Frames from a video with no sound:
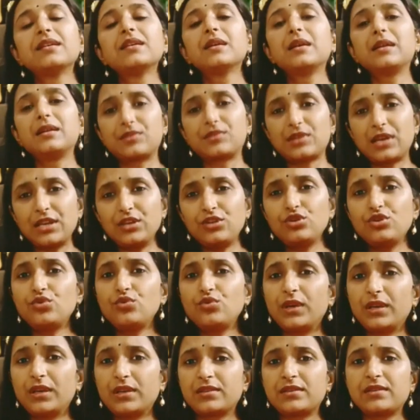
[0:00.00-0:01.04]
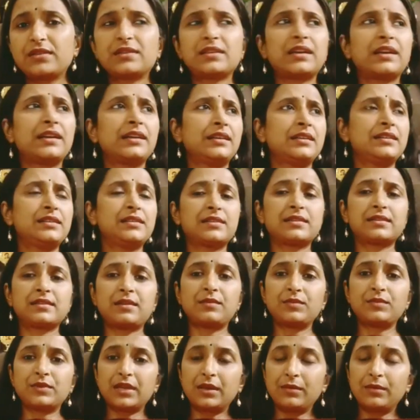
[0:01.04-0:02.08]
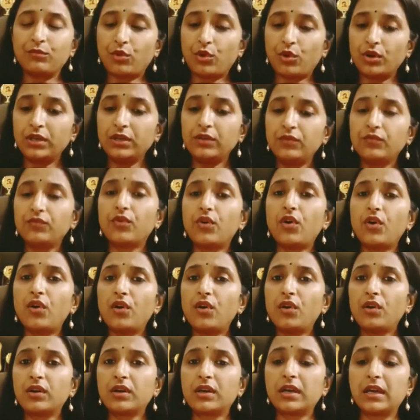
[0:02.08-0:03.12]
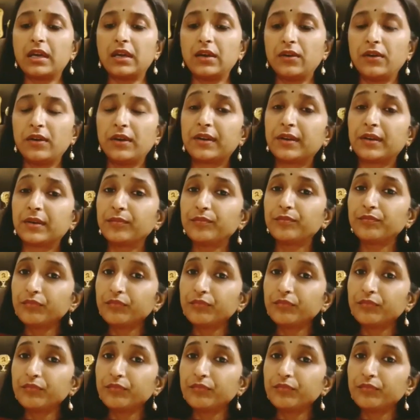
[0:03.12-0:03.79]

Try to do exercise, sometime morning walk or